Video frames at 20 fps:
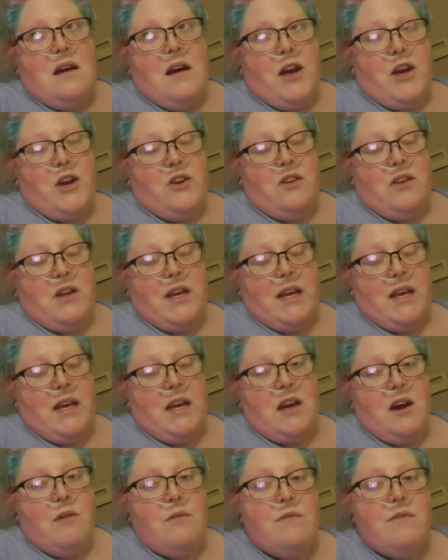I couldn't
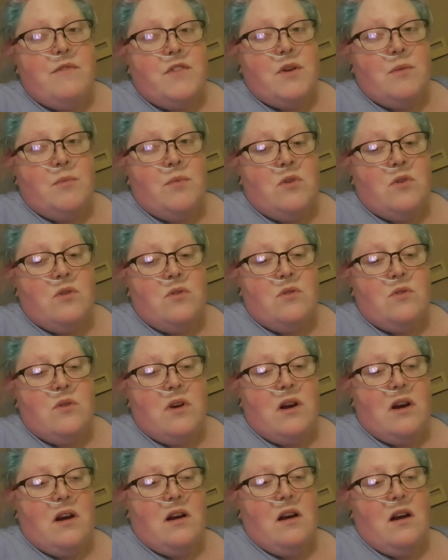get
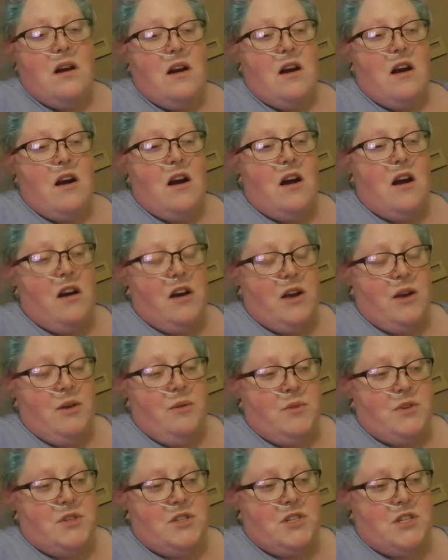comfortable.
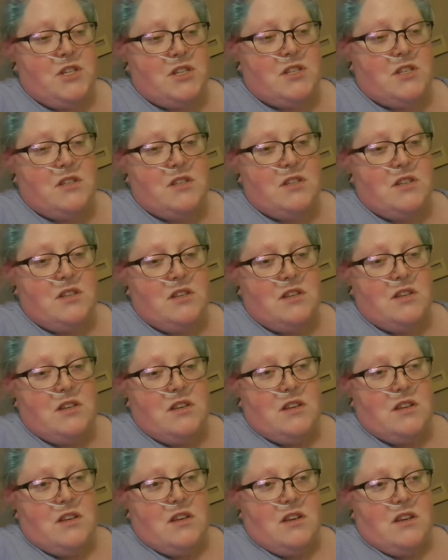I was just
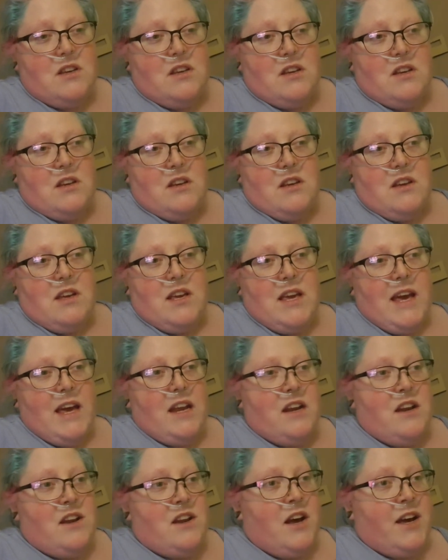
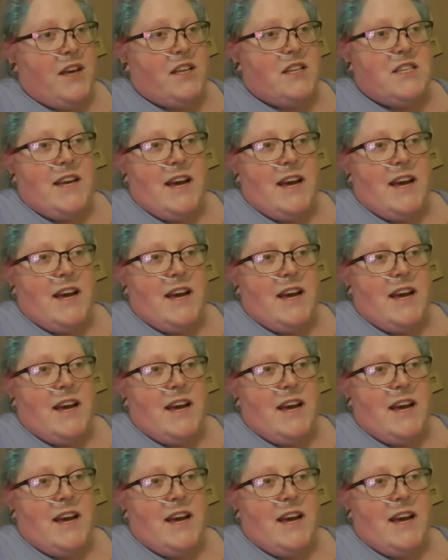getting night